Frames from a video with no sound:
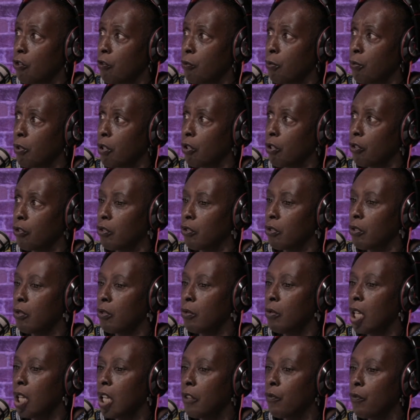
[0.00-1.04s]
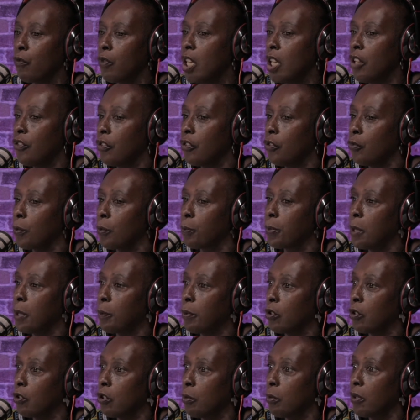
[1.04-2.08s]
because when you have reasonings with people, they're
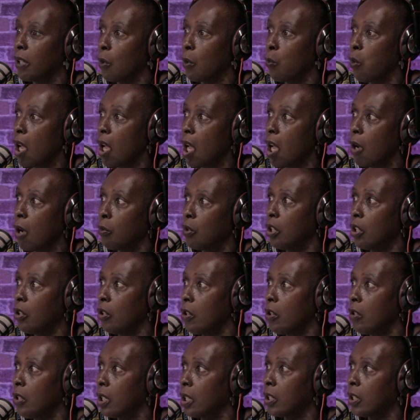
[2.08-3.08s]
always like, wow, didn't know that.